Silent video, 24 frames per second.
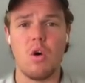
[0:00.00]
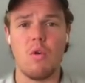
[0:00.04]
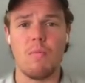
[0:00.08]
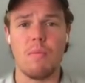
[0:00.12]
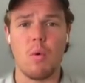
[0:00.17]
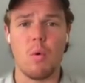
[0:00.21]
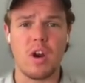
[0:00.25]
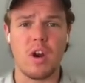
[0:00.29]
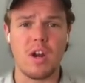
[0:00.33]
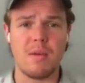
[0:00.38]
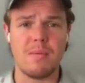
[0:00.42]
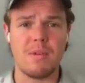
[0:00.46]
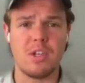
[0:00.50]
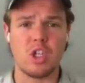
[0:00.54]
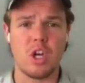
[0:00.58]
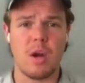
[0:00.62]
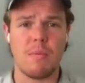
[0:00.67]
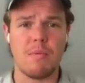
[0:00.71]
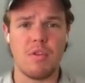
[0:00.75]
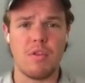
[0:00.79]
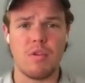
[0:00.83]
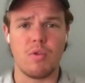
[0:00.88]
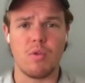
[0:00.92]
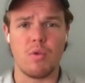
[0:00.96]
but we're going to be
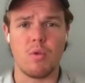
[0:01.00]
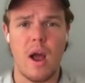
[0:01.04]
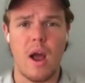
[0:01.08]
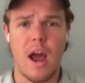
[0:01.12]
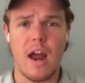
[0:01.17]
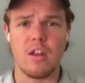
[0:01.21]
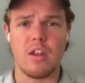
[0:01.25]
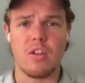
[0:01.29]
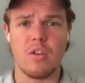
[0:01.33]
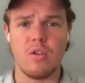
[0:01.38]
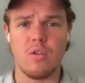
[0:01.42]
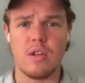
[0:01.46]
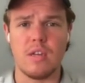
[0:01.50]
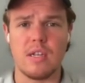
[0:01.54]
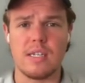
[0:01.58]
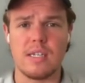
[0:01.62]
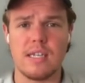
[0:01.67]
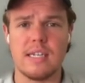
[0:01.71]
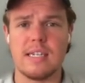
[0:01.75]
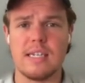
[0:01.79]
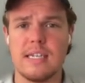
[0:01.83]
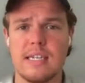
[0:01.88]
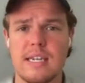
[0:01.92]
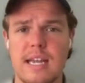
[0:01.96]
jumping through how to do this in
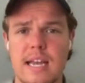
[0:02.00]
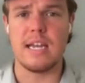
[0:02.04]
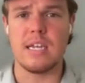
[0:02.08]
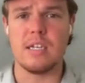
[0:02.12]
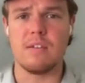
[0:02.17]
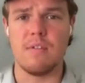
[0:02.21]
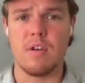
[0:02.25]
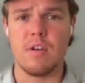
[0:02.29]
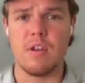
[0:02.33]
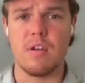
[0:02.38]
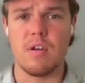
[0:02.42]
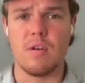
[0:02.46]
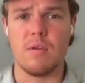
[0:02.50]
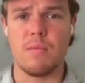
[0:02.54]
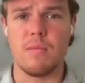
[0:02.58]
today's video.